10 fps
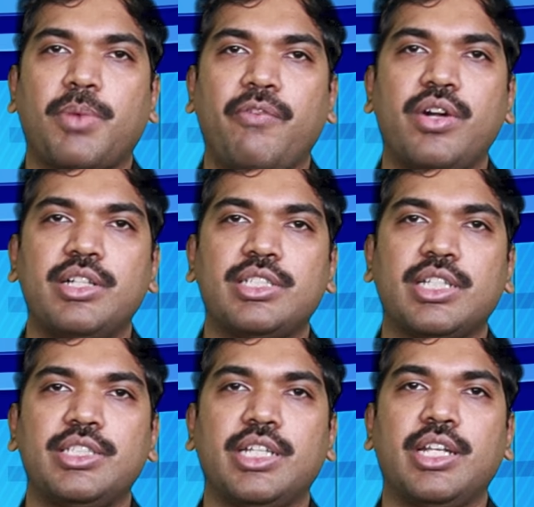preferred
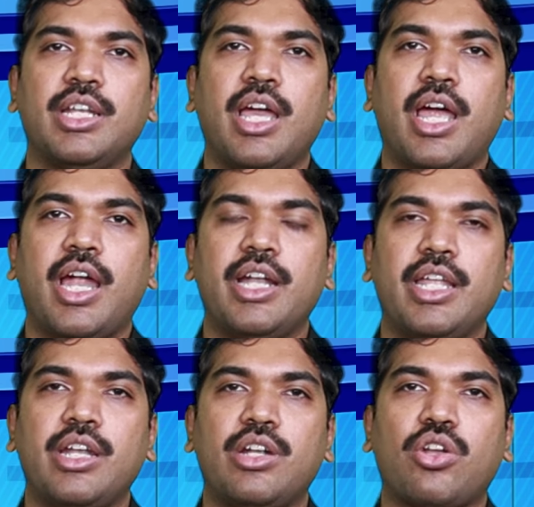surgeon and
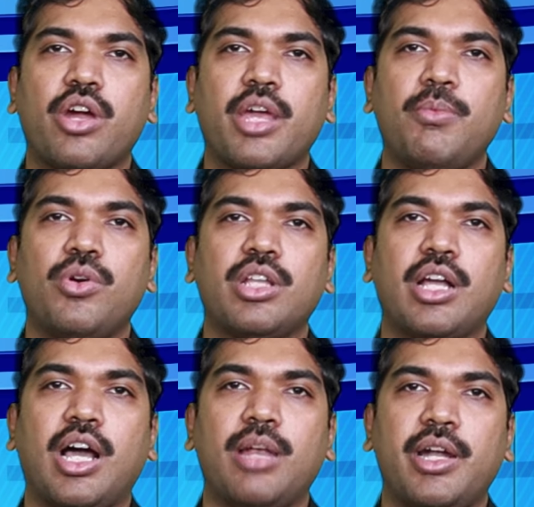then talk about the
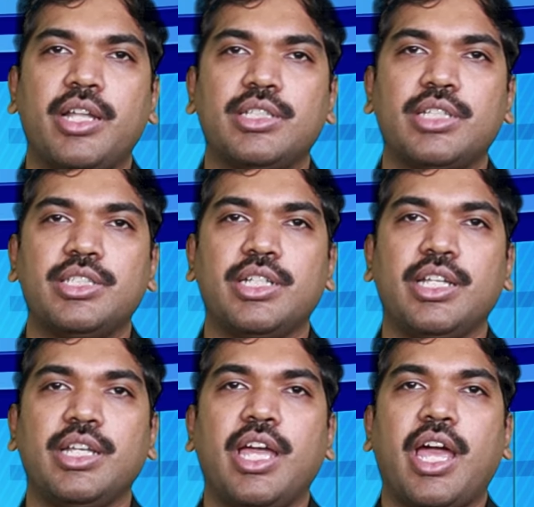gallbladder
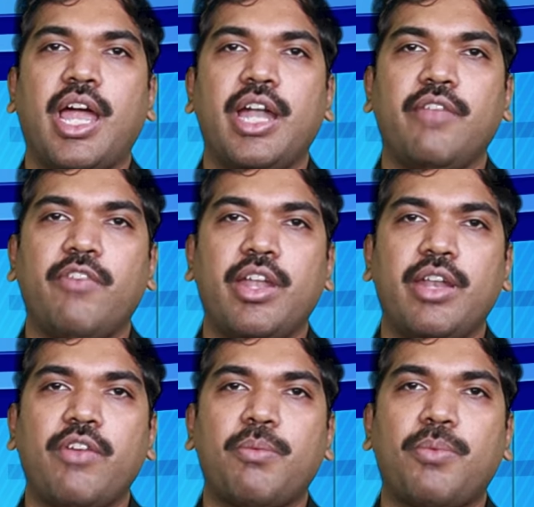surgery, and
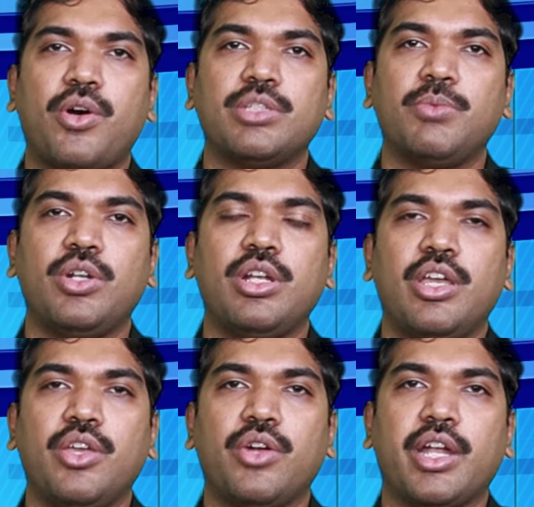whenever possible
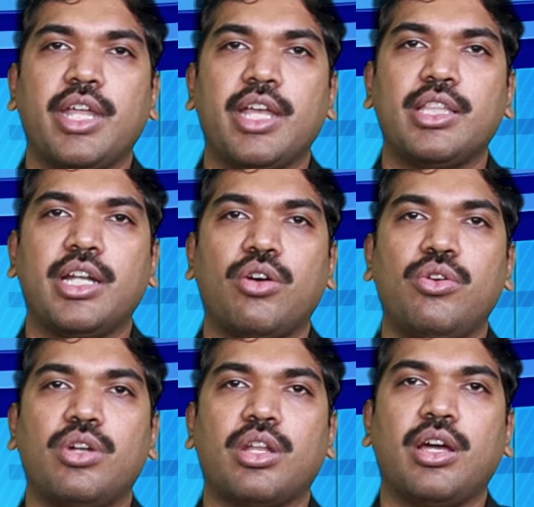you can take that
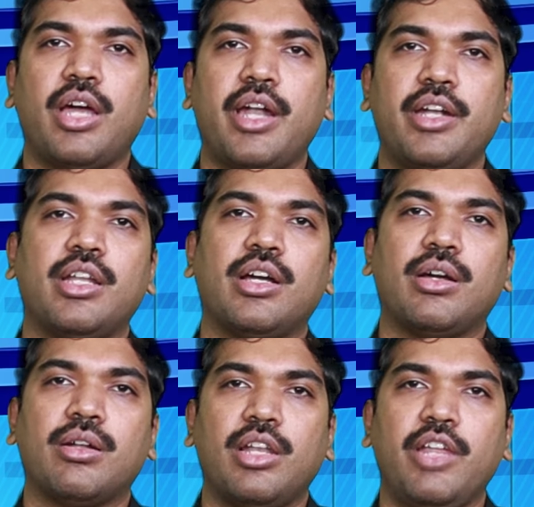out
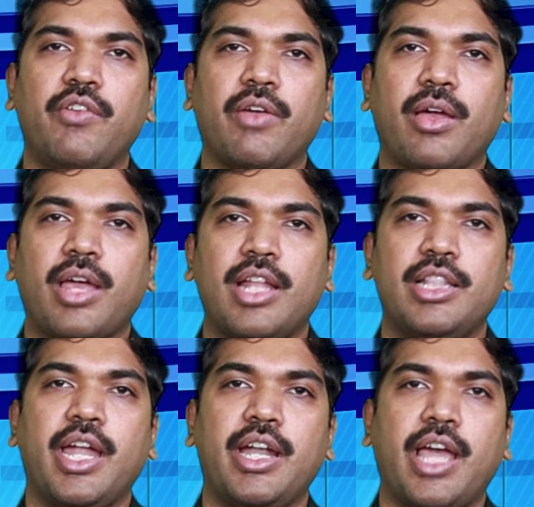and live a
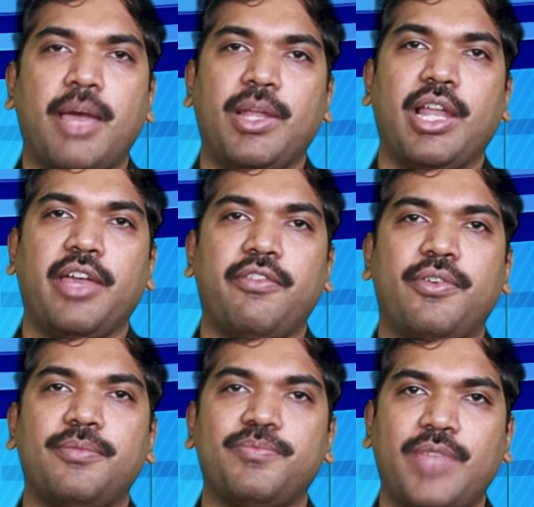healthy and happy life.
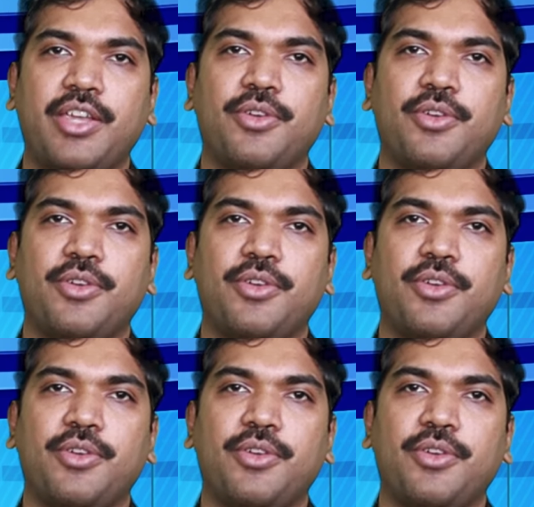Thank